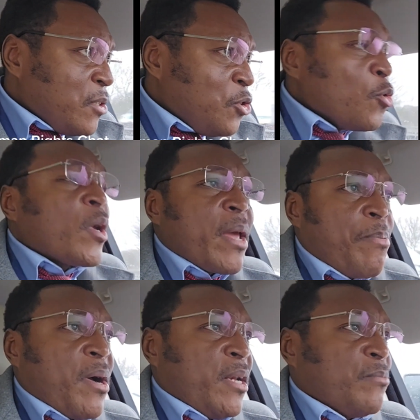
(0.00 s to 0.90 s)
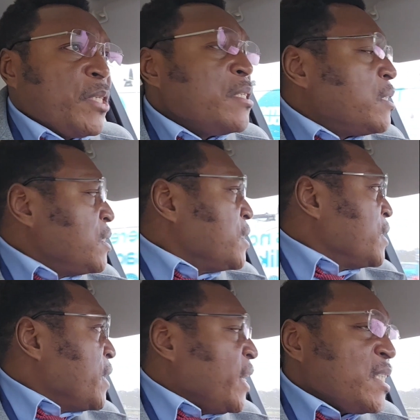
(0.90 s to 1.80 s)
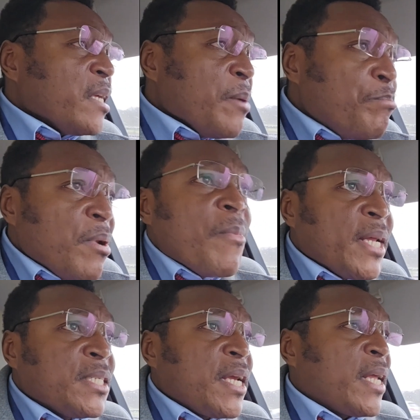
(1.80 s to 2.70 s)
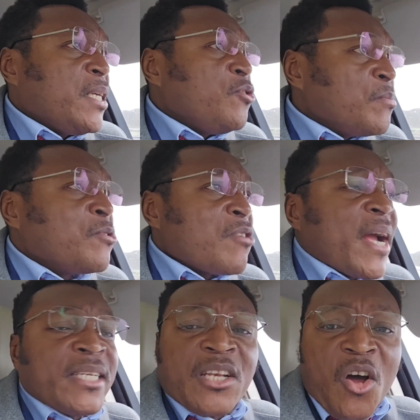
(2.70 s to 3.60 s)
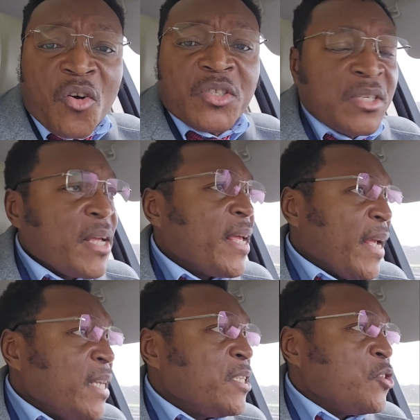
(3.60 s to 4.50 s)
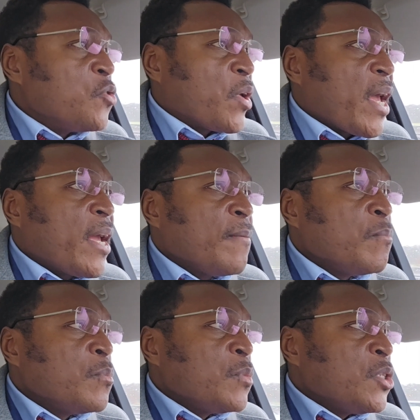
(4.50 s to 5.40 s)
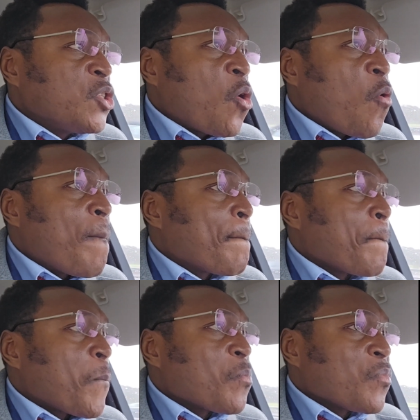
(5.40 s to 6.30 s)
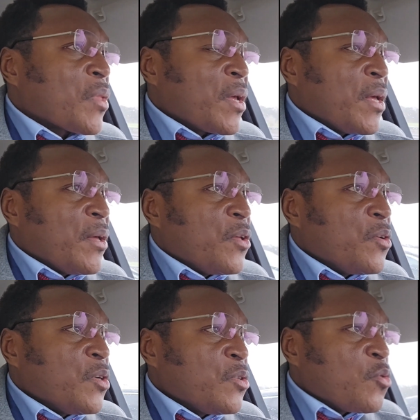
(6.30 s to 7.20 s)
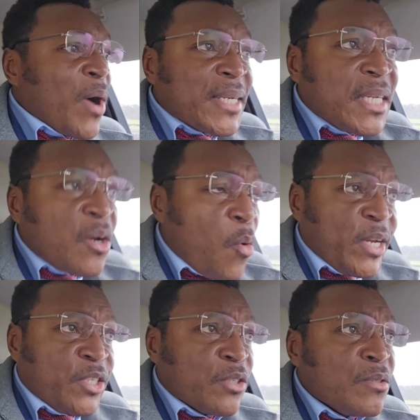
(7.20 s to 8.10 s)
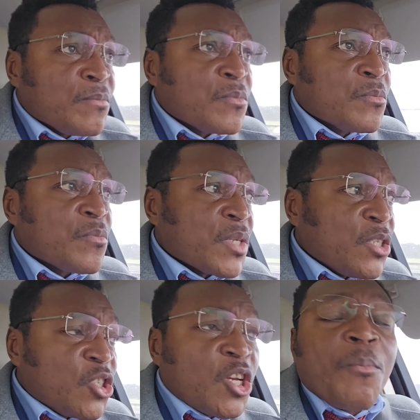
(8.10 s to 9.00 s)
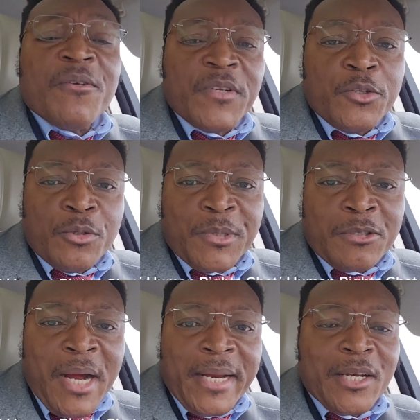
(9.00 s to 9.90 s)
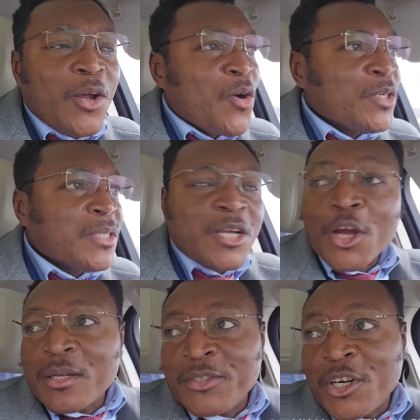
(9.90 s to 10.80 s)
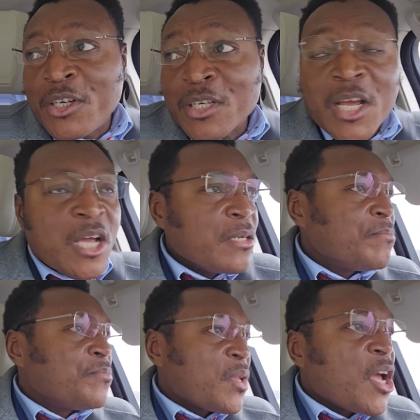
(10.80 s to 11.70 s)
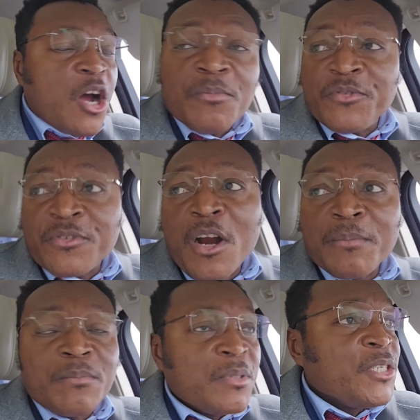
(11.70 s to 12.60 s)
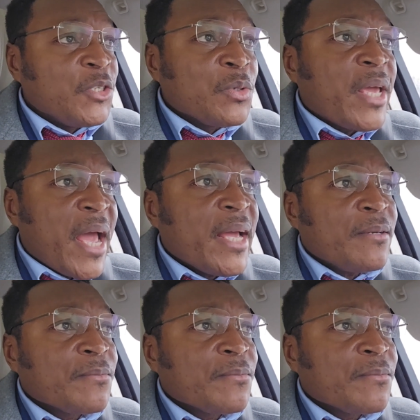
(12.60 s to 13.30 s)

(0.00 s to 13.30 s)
UK Parliament is implementing the human rights laws in the UK. So, to answer the question, some of the human rights laws, John, come from the UK.